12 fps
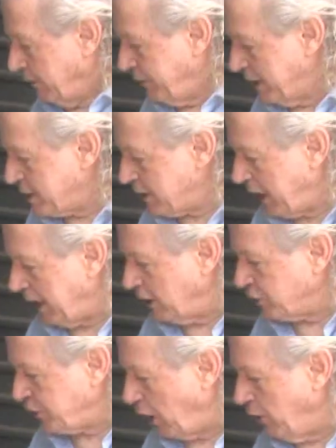This
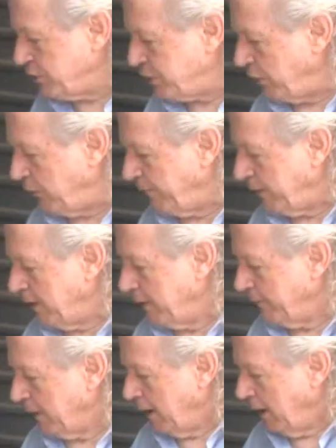thing shows you
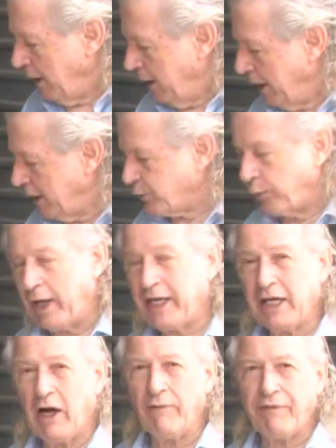it's
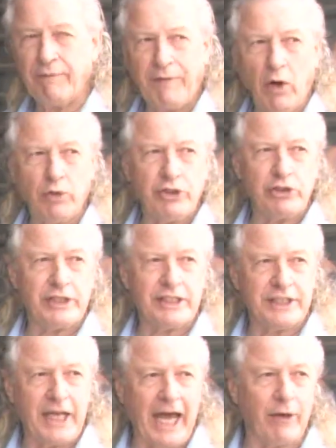running off a of voltage,
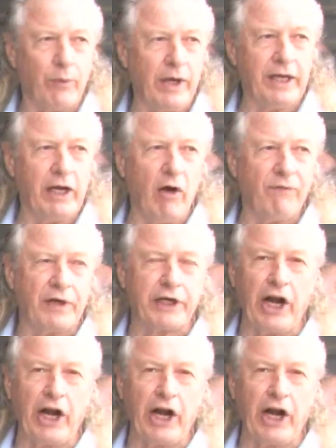it's not running off a of